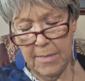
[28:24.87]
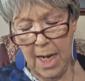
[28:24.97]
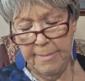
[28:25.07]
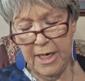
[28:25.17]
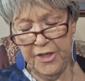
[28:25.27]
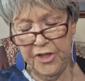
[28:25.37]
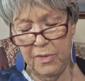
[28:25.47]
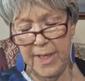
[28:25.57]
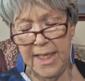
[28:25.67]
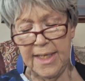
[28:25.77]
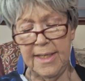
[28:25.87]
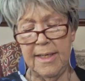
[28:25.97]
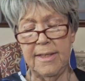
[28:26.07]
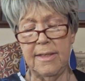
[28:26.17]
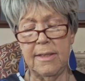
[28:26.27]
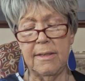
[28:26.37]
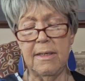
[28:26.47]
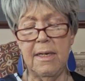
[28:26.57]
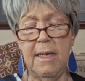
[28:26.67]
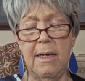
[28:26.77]
I'm not sure what this is,
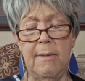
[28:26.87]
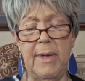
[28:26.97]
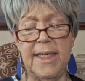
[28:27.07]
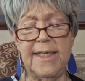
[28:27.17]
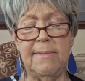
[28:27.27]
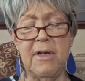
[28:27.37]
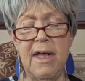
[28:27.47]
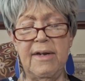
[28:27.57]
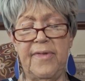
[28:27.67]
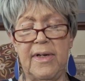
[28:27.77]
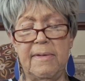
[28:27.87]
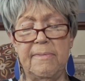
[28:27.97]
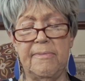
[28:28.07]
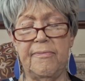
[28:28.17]
but it's some kind of a